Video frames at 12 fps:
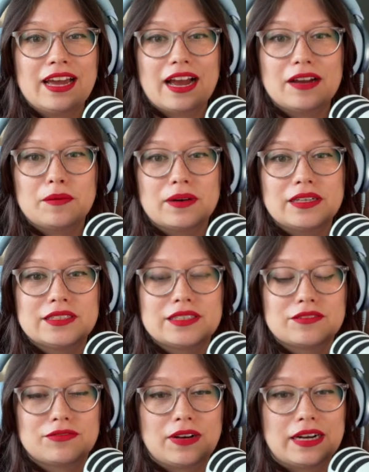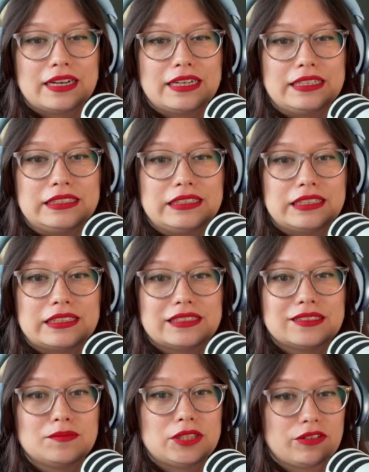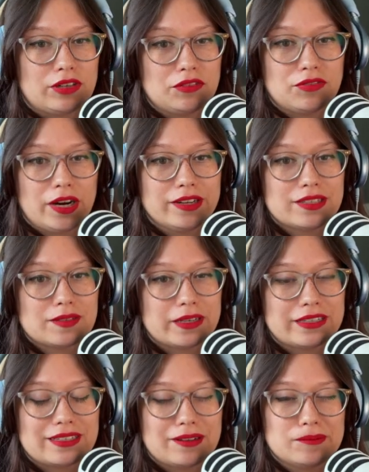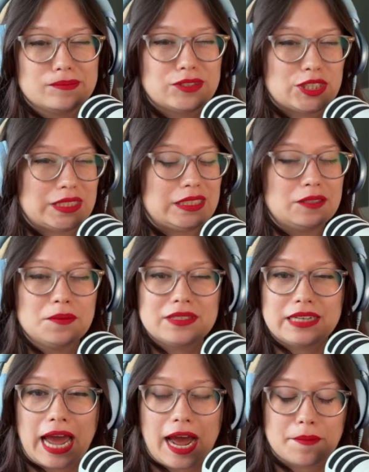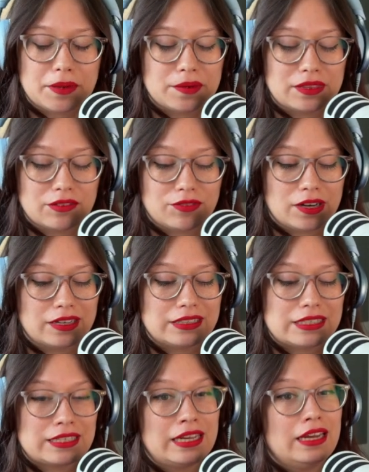I wanted to find some different fonts because I just still wasn't happy with the fonts.